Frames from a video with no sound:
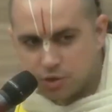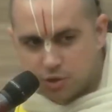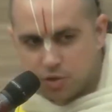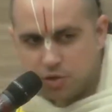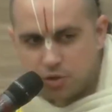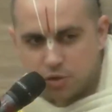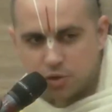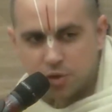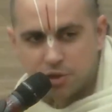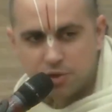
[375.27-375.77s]

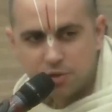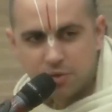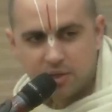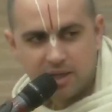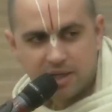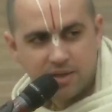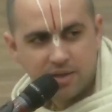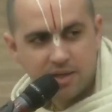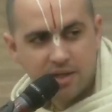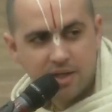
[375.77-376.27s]
join
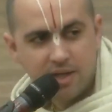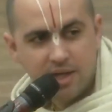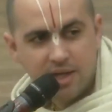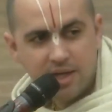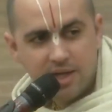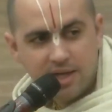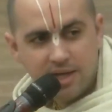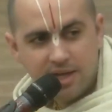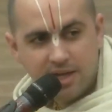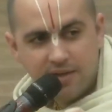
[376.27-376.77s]
together.
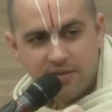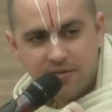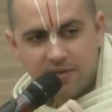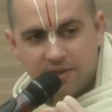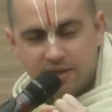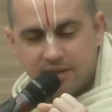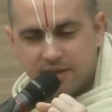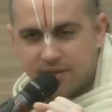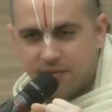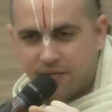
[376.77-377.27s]
And
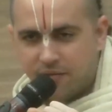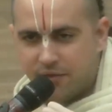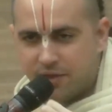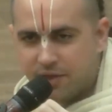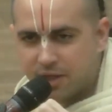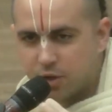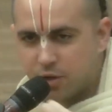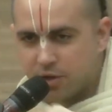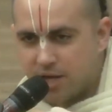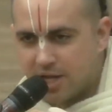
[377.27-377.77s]

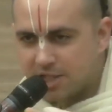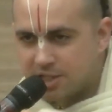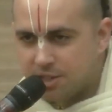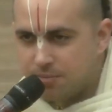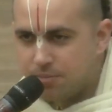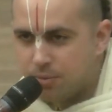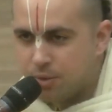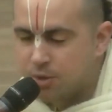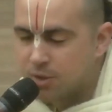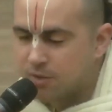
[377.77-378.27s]
the connection
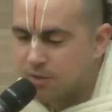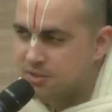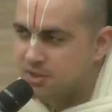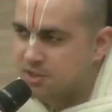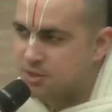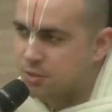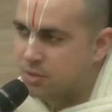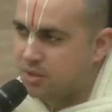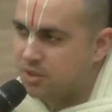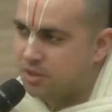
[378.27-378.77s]
point of these
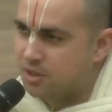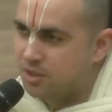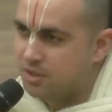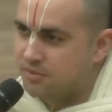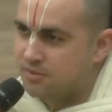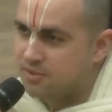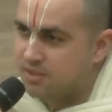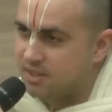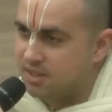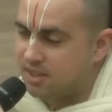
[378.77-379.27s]
3
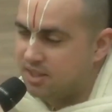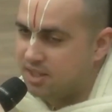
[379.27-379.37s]
nerves